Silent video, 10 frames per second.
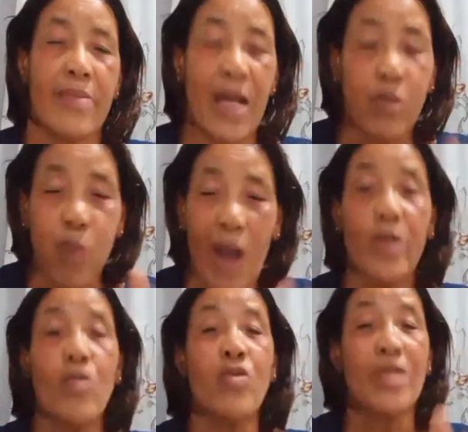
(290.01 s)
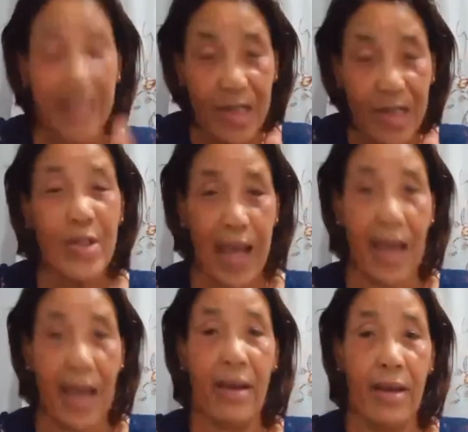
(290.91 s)
that what you did
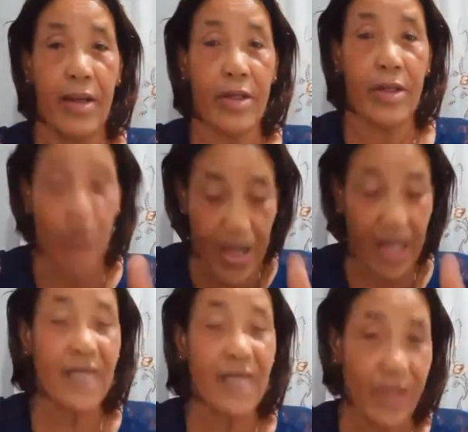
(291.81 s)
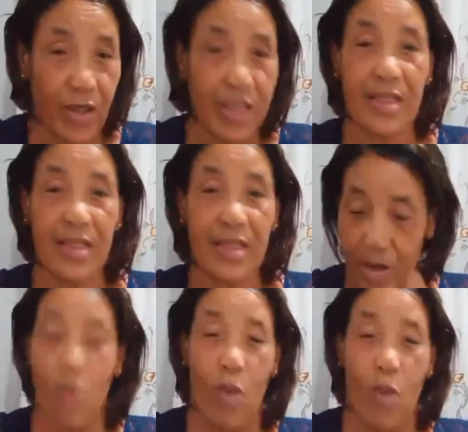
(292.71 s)
today, Jamaicans for Justice, and I
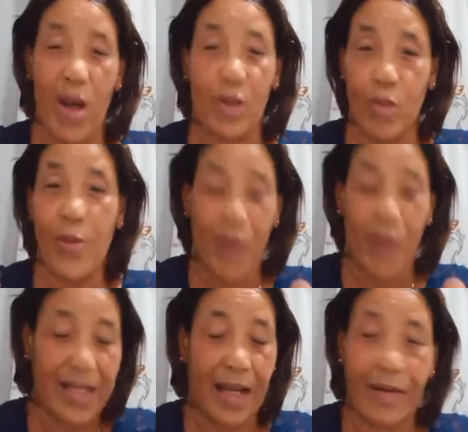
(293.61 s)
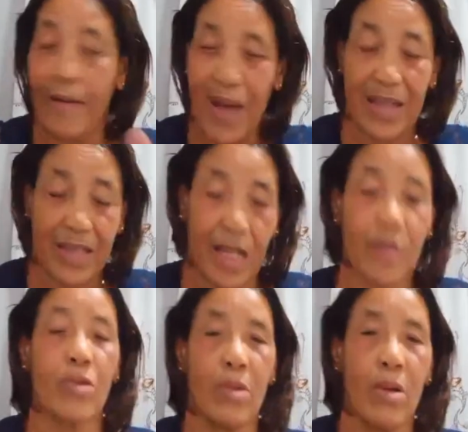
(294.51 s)
know one or two people were telling them, Pastor
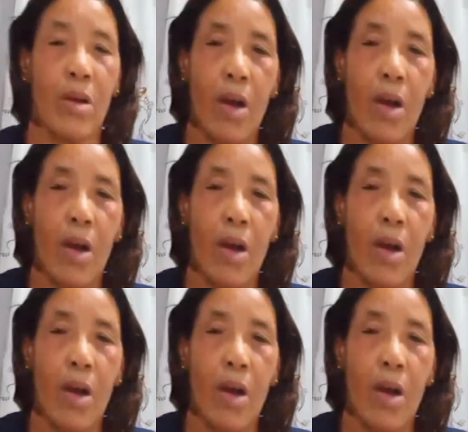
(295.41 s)
Antonio,